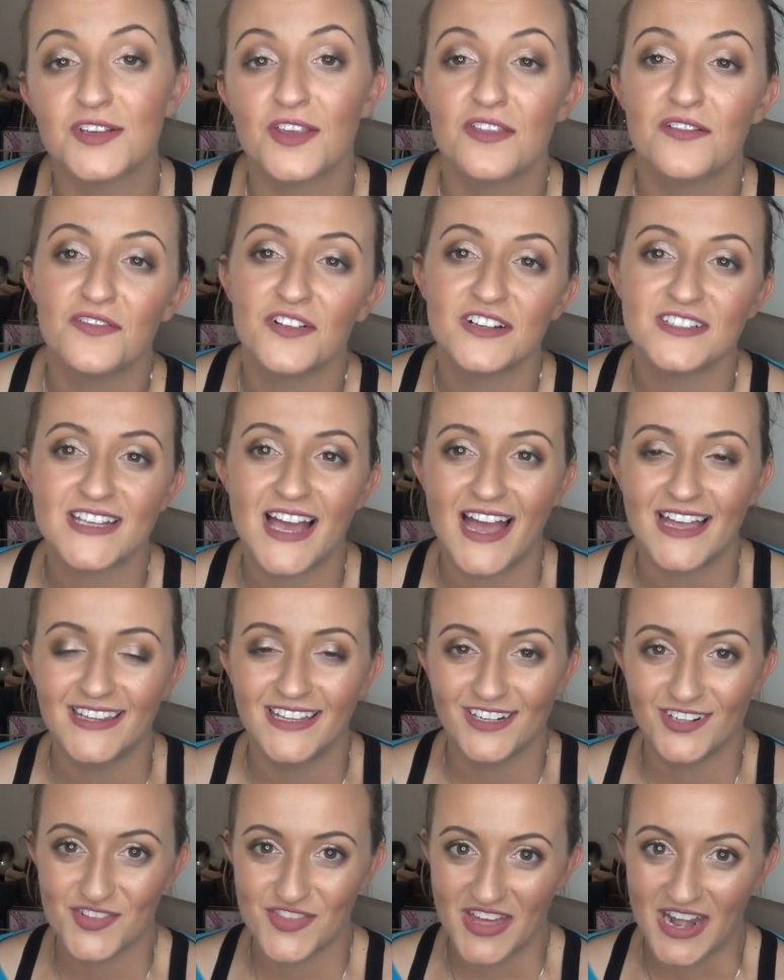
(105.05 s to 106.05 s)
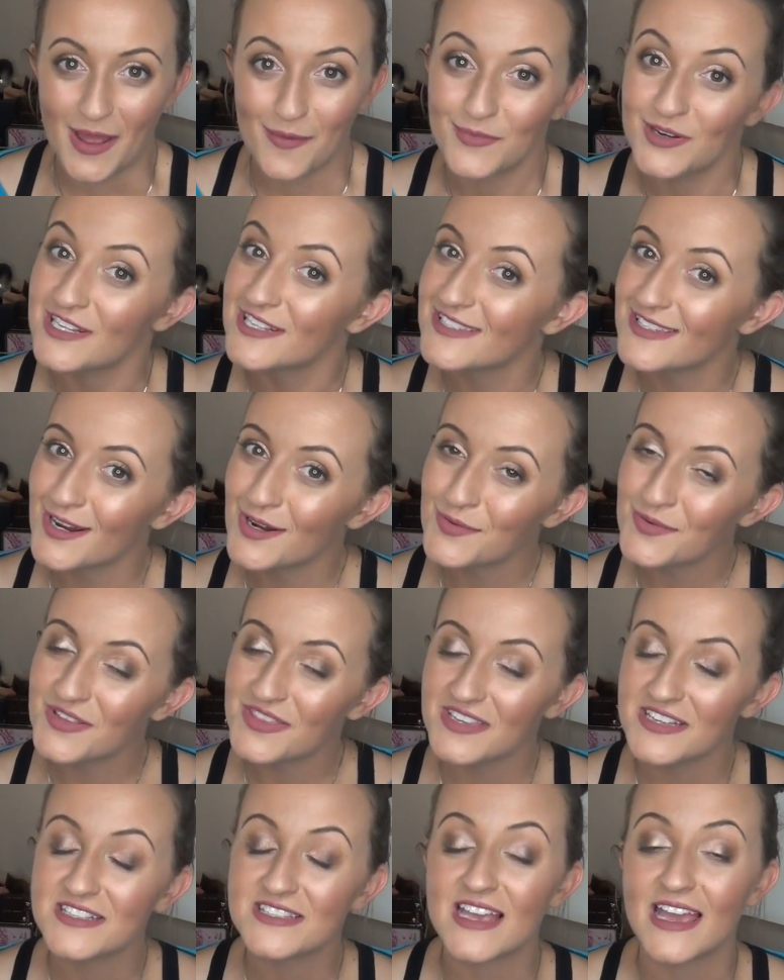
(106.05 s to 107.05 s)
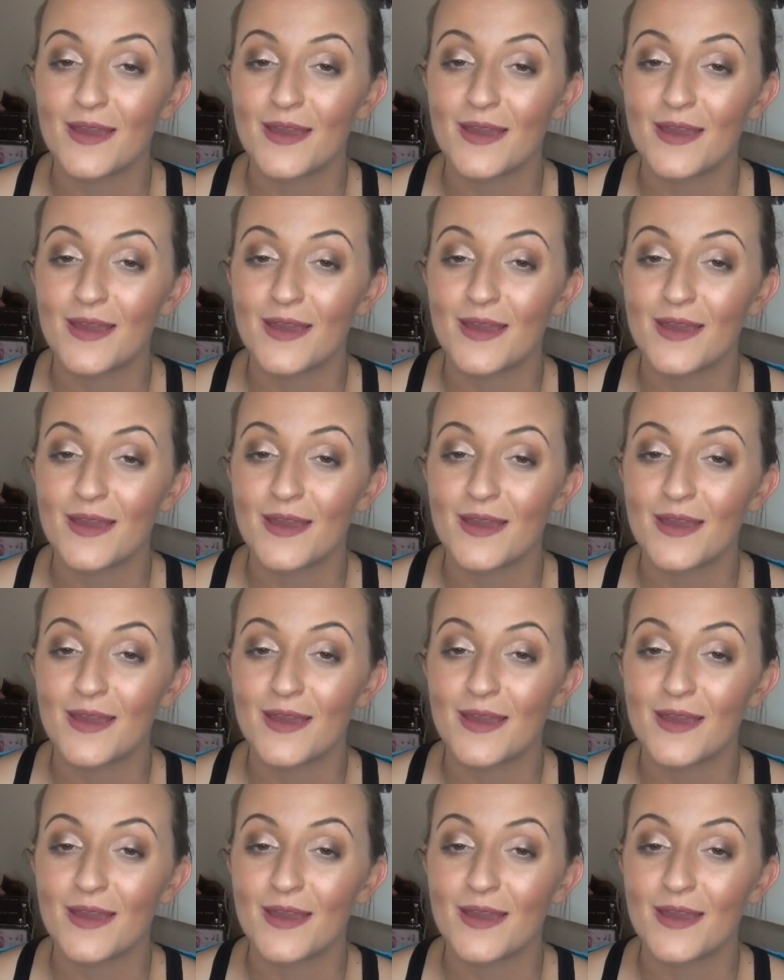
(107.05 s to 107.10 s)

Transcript: So the first highlighter that I'm going to start with is